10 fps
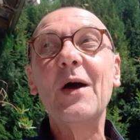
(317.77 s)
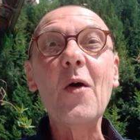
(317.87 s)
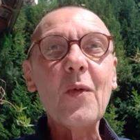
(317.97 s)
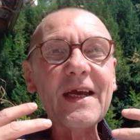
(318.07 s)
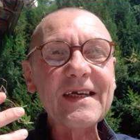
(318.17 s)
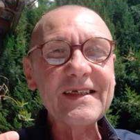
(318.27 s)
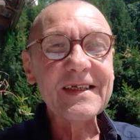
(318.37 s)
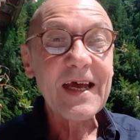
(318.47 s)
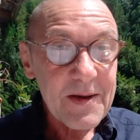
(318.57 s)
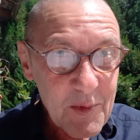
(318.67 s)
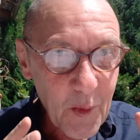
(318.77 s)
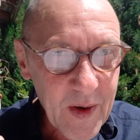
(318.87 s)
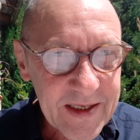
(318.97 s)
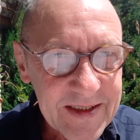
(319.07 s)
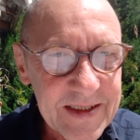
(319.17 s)
awakening.
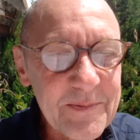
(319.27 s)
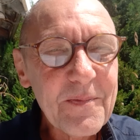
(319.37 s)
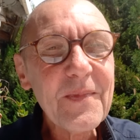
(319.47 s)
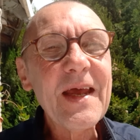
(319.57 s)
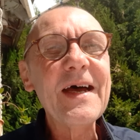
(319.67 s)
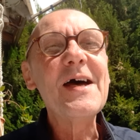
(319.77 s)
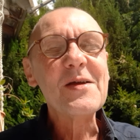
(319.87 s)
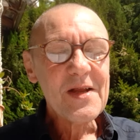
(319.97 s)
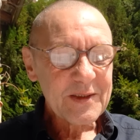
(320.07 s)
I